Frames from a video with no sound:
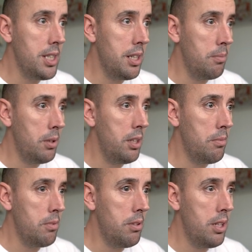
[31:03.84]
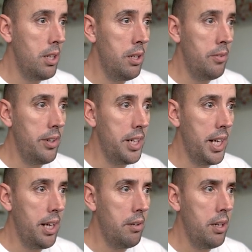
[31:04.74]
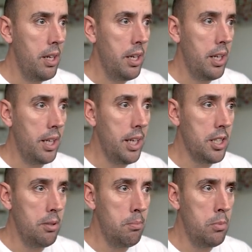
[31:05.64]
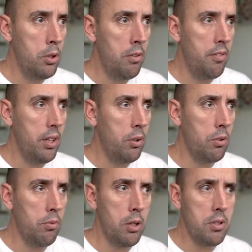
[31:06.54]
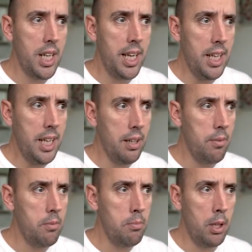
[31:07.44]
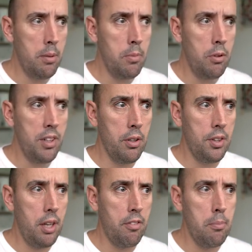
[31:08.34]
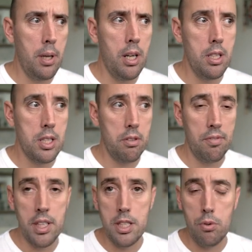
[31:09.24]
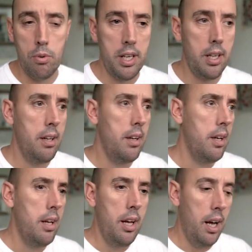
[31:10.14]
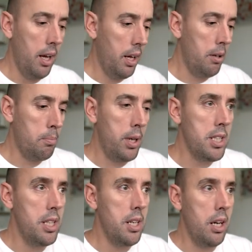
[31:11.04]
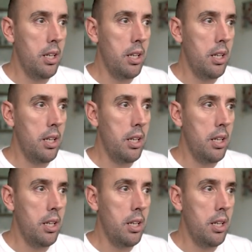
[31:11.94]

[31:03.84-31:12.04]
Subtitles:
so I'm going to lower it down. You get to move it or rotate it by moving on different parts of this grid. Pressing